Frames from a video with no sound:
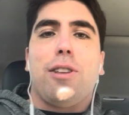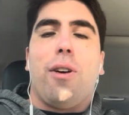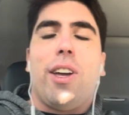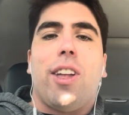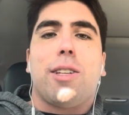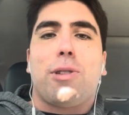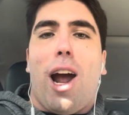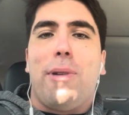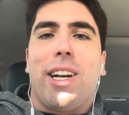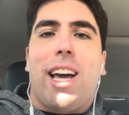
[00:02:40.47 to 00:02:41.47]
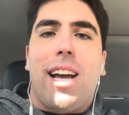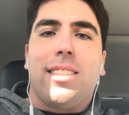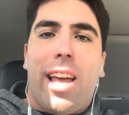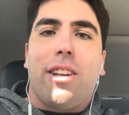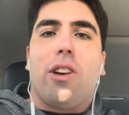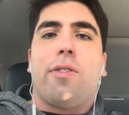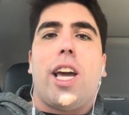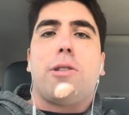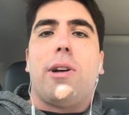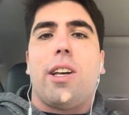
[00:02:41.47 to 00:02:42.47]
So hit that subscribe button, guys. Like,
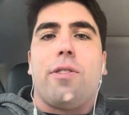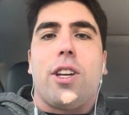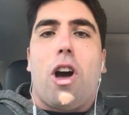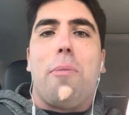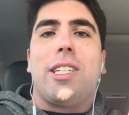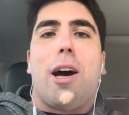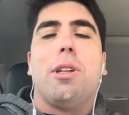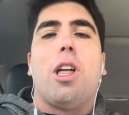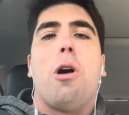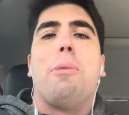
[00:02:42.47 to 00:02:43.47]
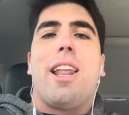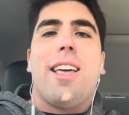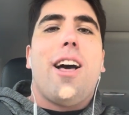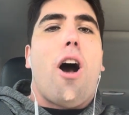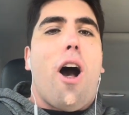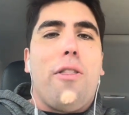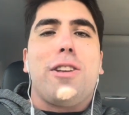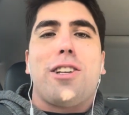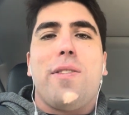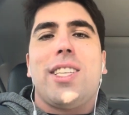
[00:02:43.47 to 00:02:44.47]
notification bell, definitely comment down below. But on the
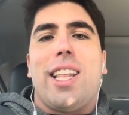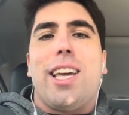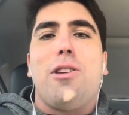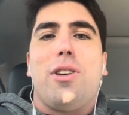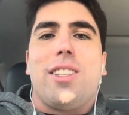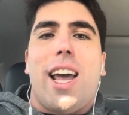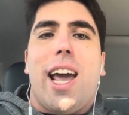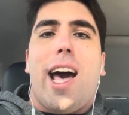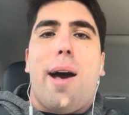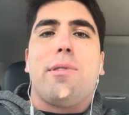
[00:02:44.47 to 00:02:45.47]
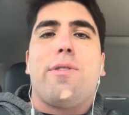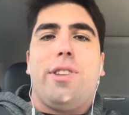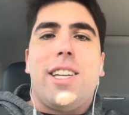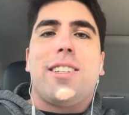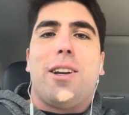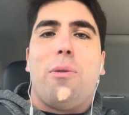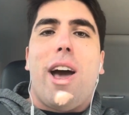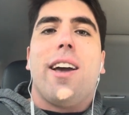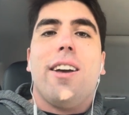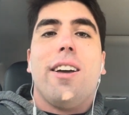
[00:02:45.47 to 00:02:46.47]
surface, I think you can say Habs fleeced in a
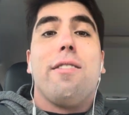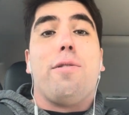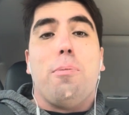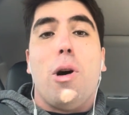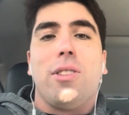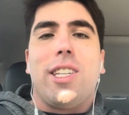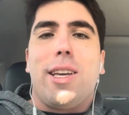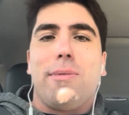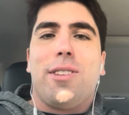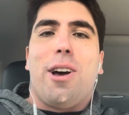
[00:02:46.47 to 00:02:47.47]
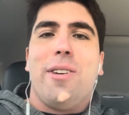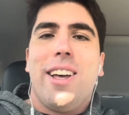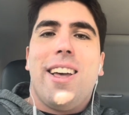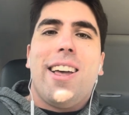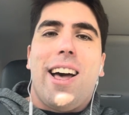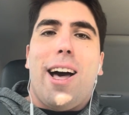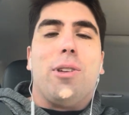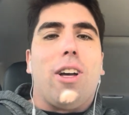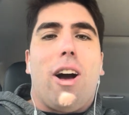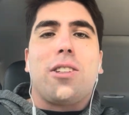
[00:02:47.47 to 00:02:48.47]
way for both teams. So
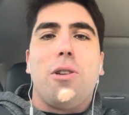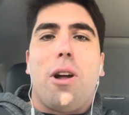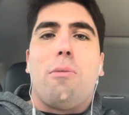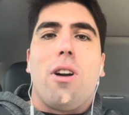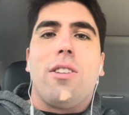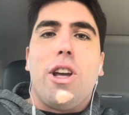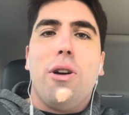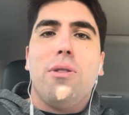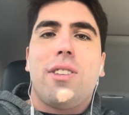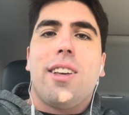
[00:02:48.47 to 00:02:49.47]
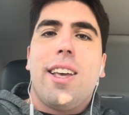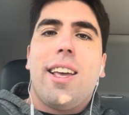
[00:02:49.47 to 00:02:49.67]
we'll talk soon on more news.